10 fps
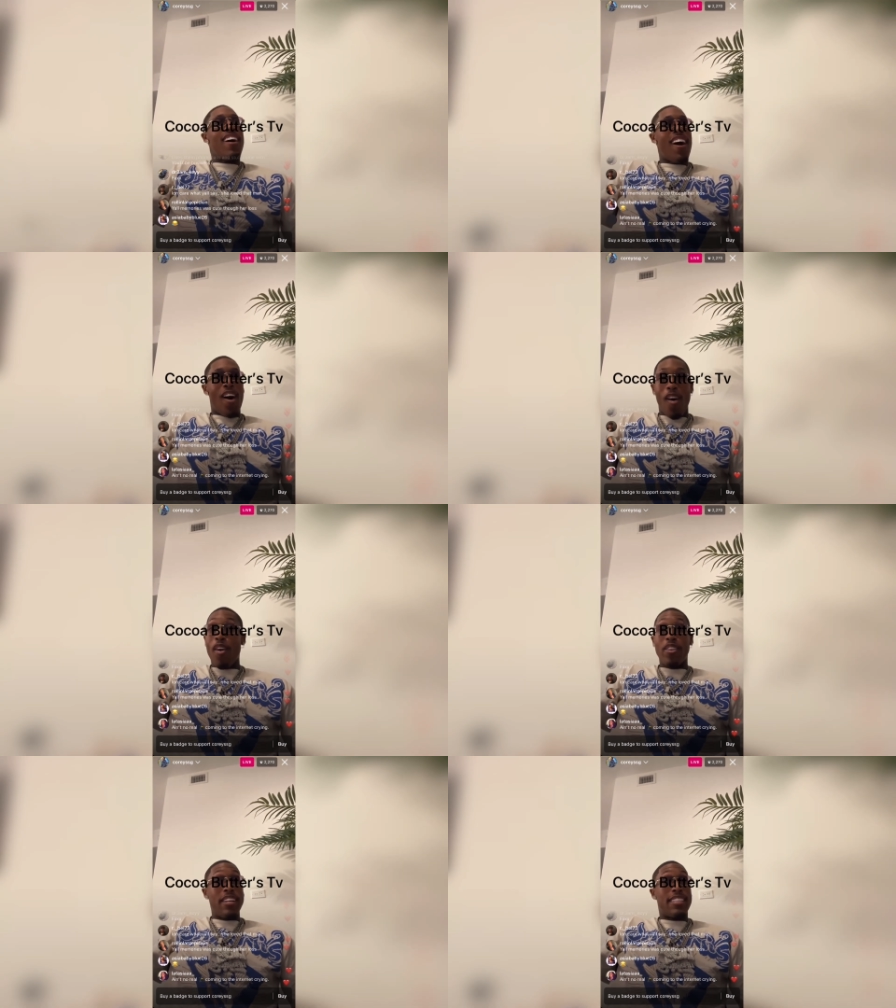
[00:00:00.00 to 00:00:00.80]
Oh,
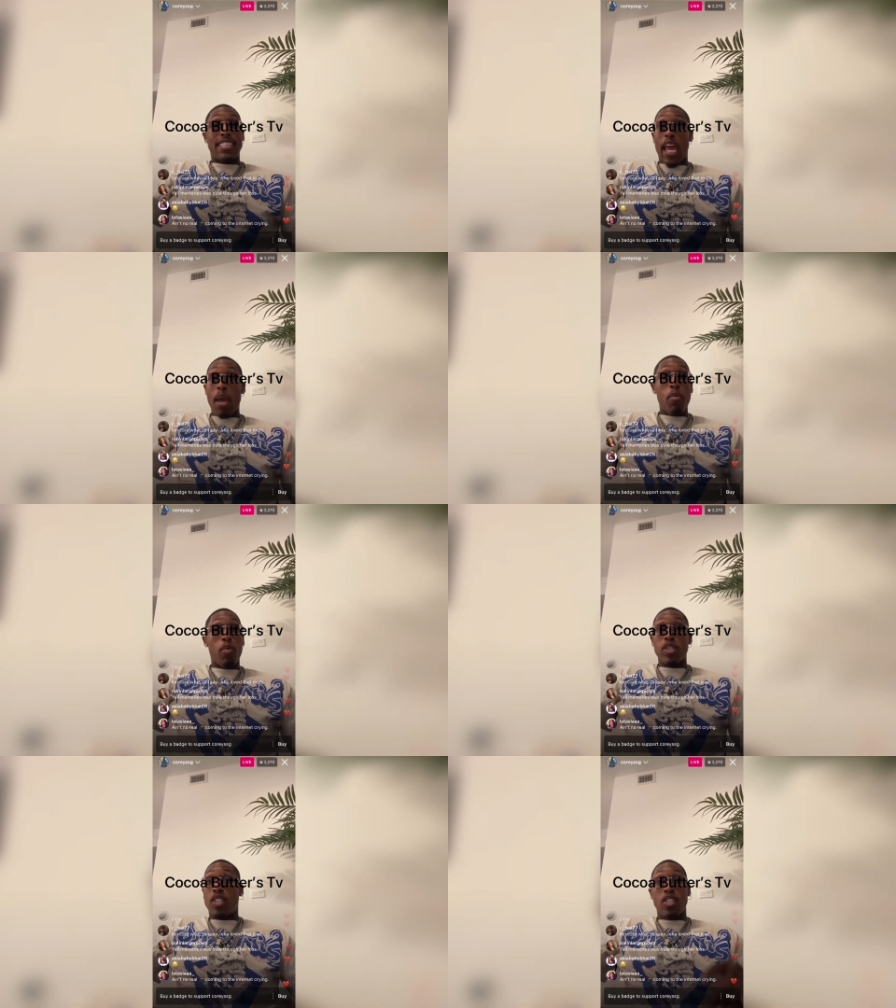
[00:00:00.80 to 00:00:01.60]
the table
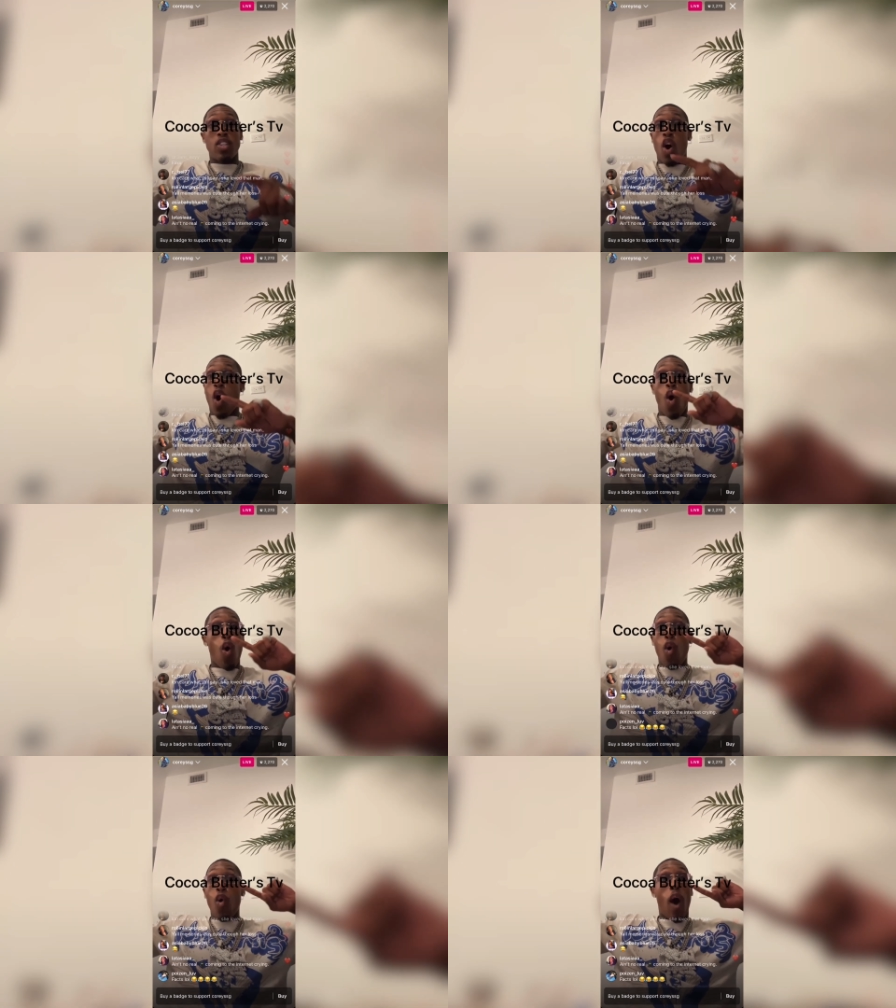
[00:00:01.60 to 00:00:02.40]
was the
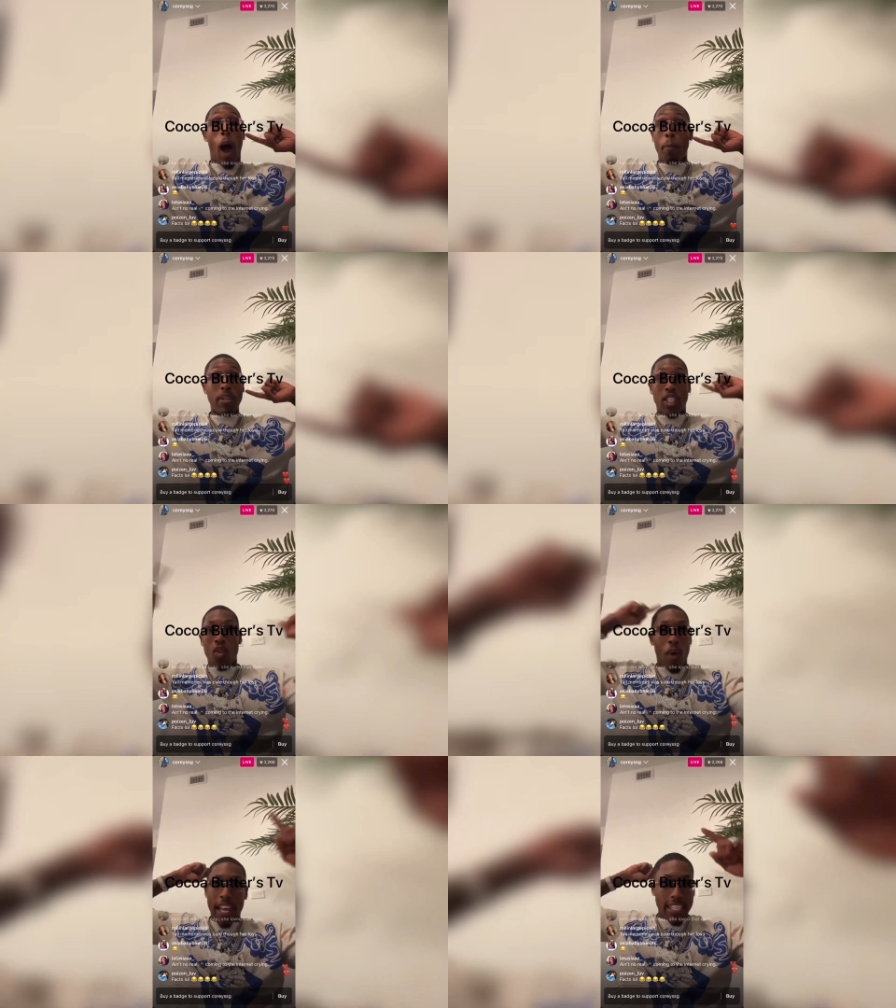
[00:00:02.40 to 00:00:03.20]
whole
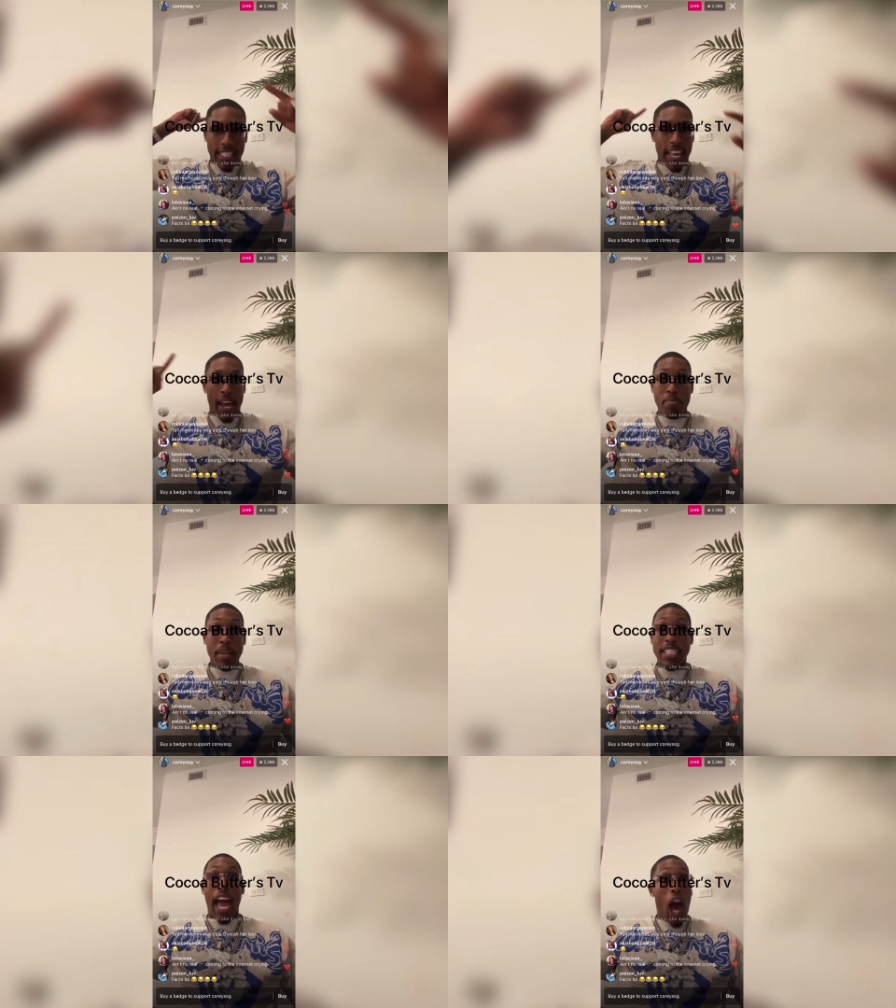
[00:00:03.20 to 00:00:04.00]
opposite way this time,
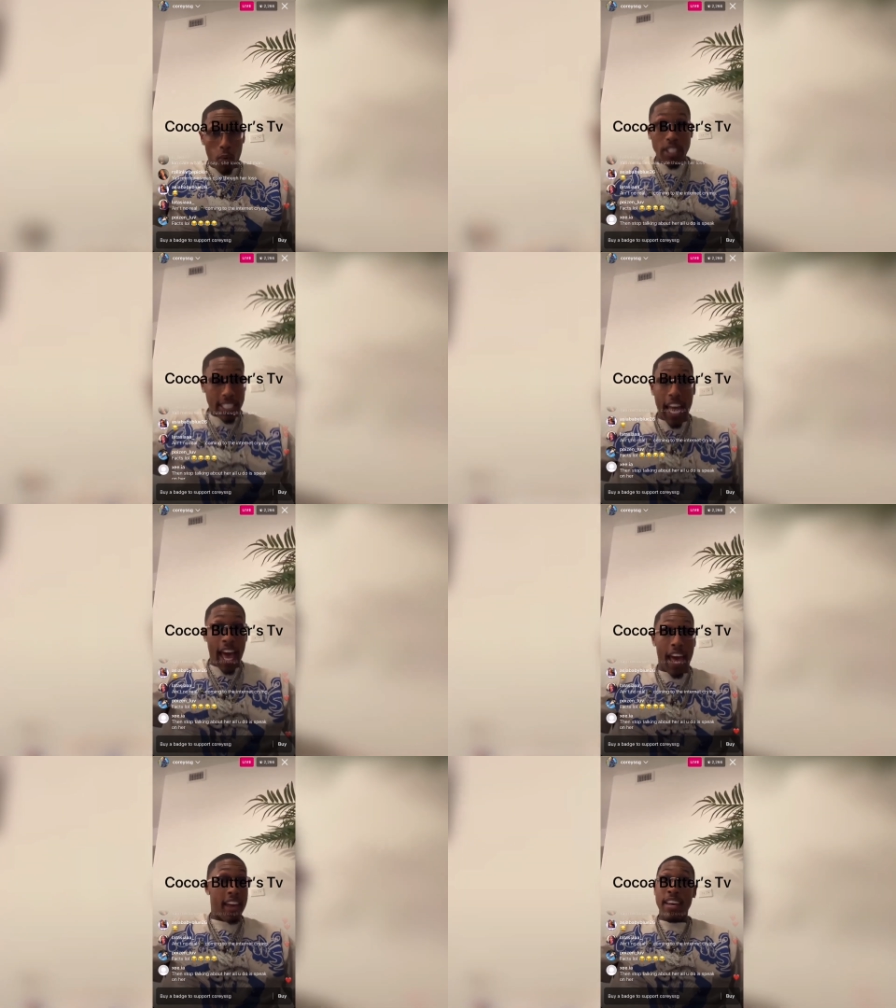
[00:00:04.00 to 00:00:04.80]
bitch. I was
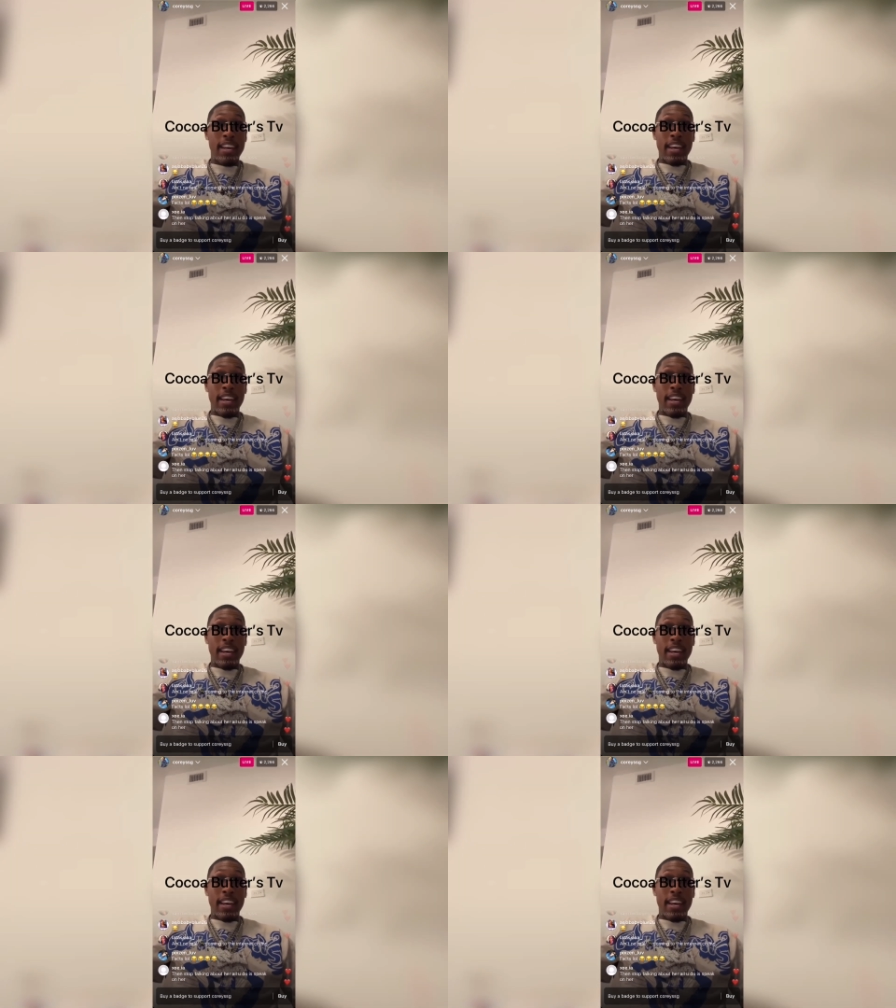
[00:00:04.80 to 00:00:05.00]
tired.